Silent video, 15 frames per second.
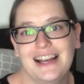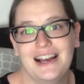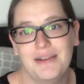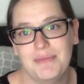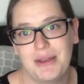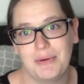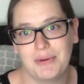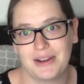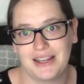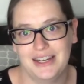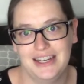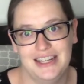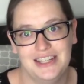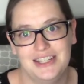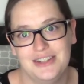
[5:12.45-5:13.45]
Um, they weren't going
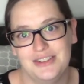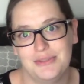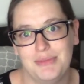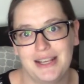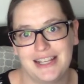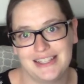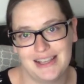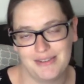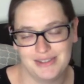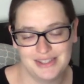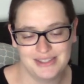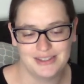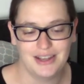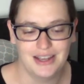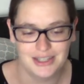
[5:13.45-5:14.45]
to induce me because I
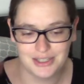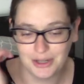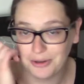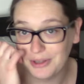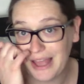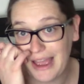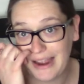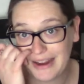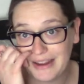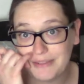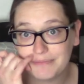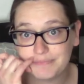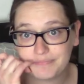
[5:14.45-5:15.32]
was a Tolac.